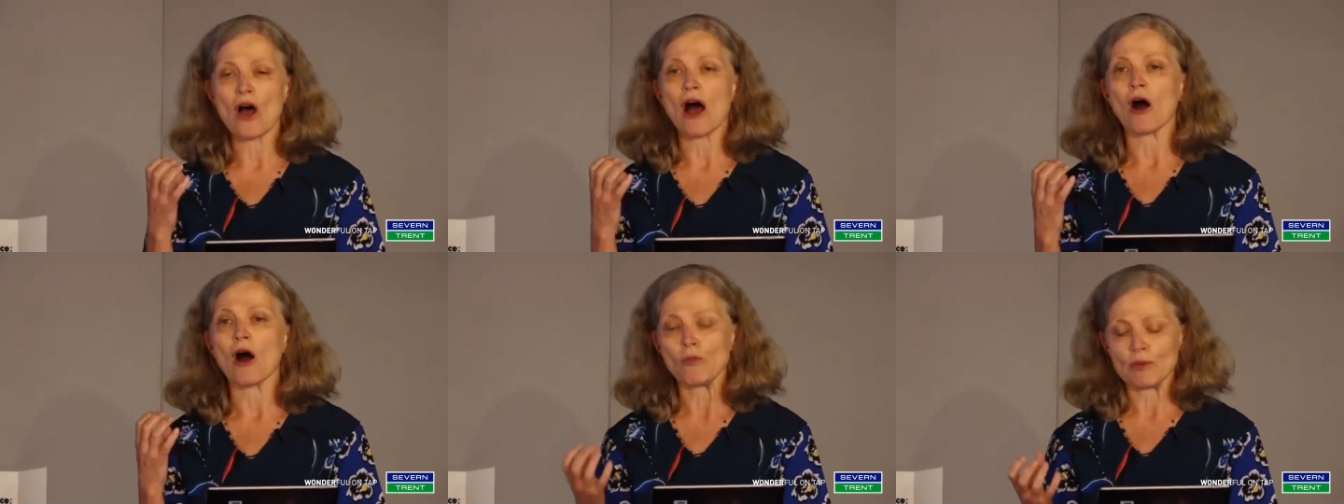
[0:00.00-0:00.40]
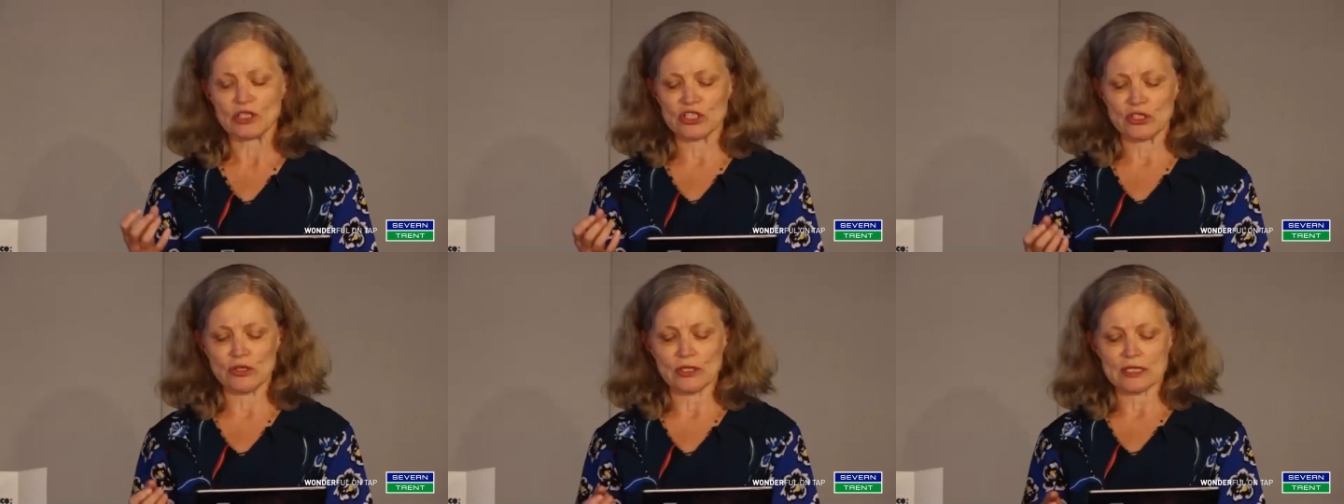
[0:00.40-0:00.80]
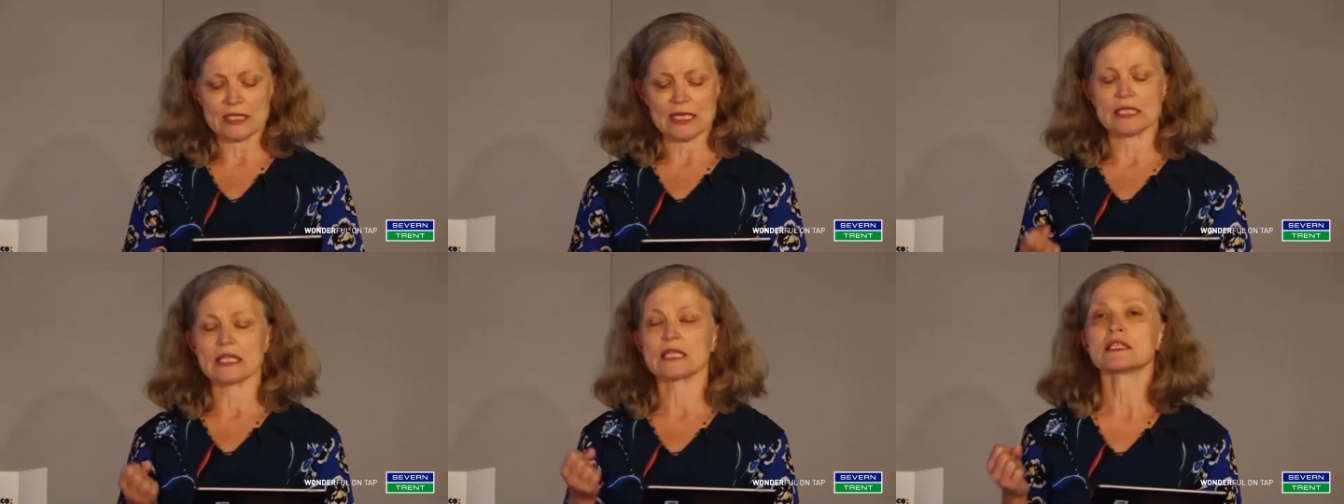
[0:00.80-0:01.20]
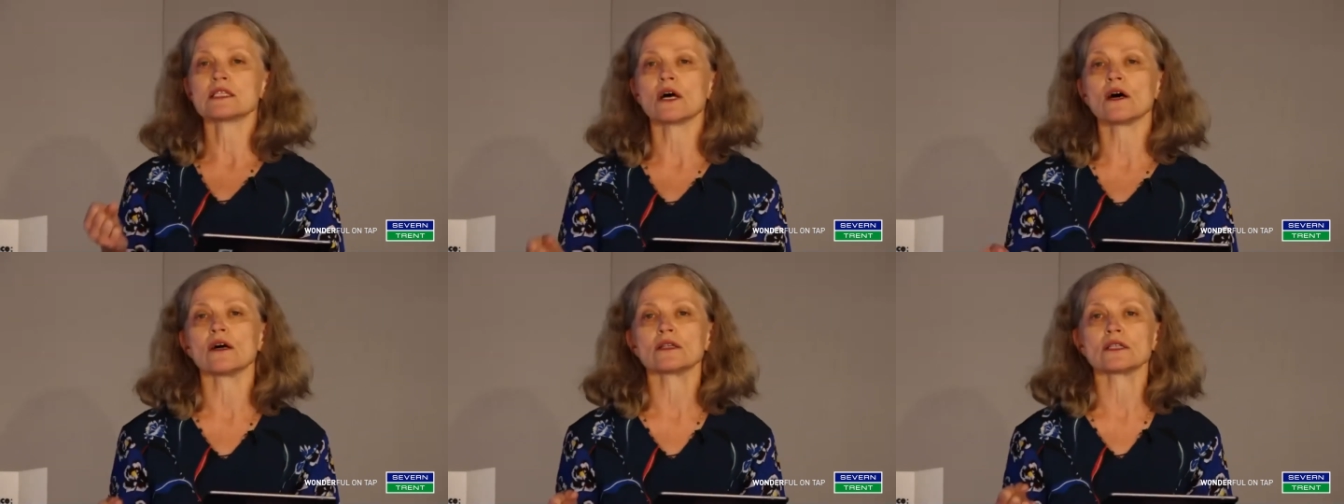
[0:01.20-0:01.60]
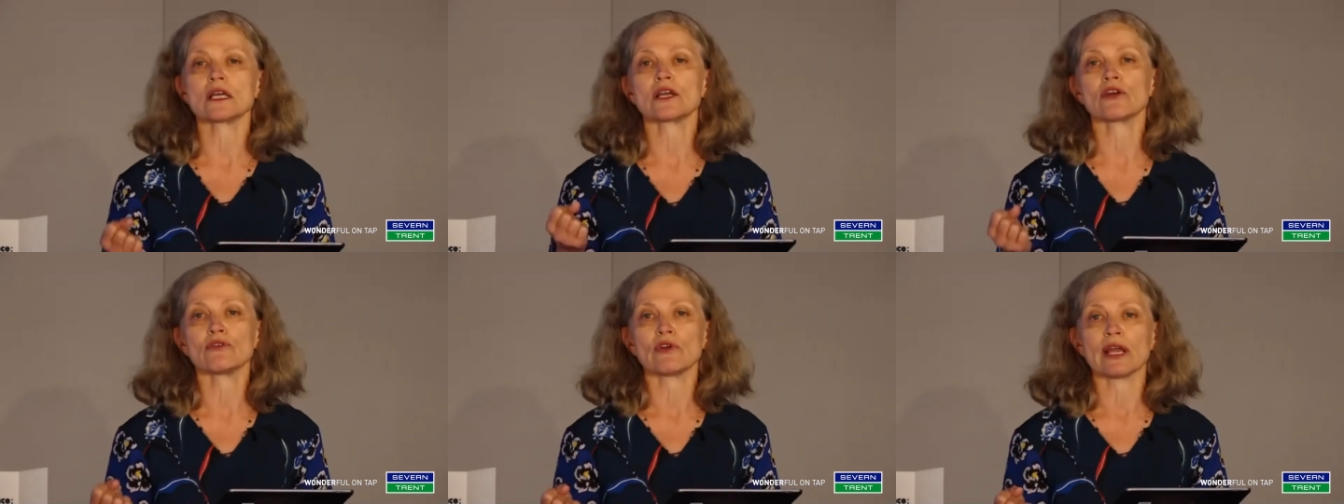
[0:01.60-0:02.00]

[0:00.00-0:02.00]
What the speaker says: opportunity to start a career